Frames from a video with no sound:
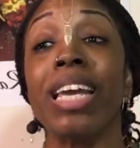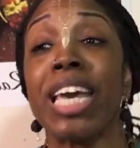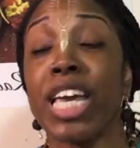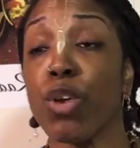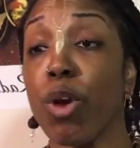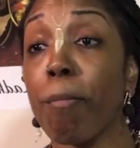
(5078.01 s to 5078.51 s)

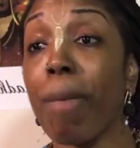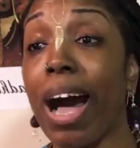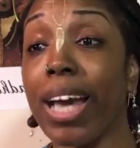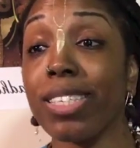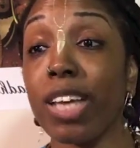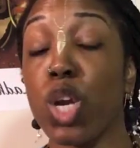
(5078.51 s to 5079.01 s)
He
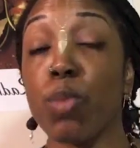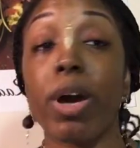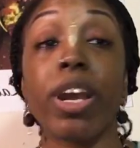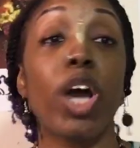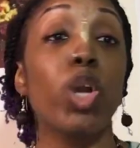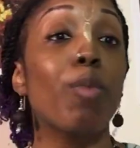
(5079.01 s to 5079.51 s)
reminds Hanuman,
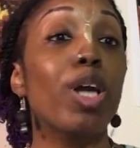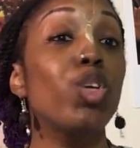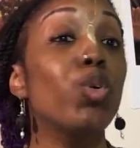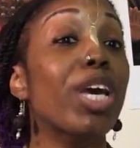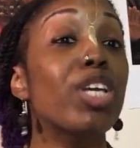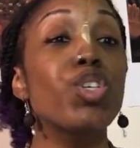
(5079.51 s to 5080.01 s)
Hanuman, you
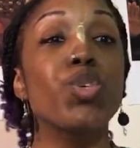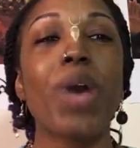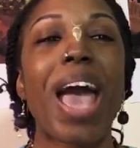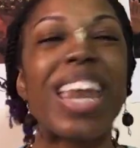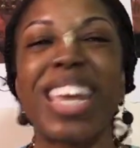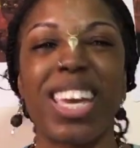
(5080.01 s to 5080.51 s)
can do
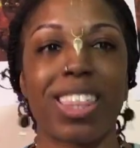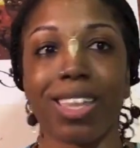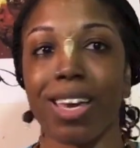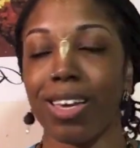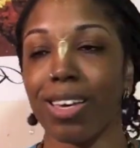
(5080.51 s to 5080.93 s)
anything.